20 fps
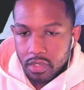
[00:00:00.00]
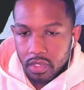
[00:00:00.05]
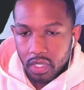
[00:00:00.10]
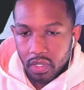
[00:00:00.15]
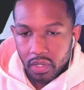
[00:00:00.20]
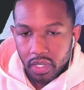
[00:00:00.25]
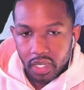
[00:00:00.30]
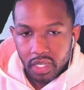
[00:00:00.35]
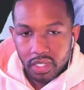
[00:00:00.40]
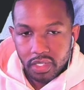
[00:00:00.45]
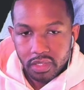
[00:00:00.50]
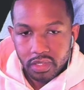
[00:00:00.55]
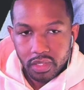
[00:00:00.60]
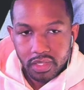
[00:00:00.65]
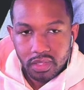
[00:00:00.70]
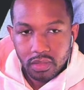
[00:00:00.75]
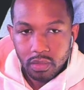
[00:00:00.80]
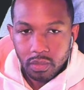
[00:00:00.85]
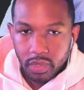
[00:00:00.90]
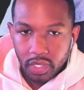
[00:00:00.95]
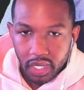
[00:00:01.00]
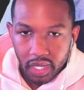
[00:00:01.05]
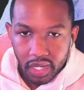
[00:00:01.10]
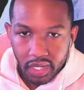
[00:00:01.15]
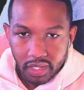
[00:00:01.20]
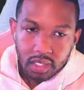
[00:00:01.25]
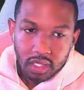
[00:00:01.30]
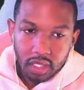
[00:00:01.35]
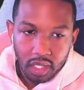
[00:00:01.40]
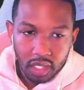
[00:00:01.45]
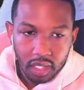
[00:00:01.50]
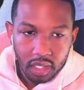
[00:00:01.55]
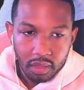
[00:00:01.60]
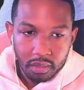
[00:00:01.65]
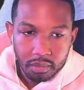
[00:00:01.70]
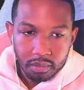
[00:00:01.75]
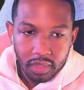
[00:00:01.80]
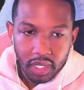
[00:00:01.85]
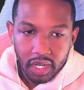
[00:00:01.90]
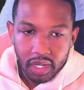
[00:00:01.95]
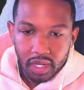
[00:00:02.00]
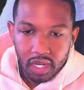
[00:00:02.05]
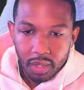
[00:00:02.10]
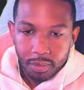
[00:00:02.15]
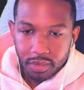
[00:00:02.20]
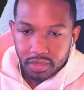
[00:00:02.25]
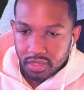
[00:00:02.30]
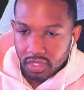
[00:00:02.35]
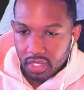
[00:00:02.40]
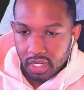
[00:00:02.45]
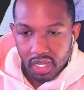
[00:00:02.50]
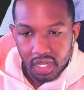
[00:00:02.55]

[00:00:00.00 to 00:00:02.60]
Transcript: Okay, so let's see what we got. 99% um,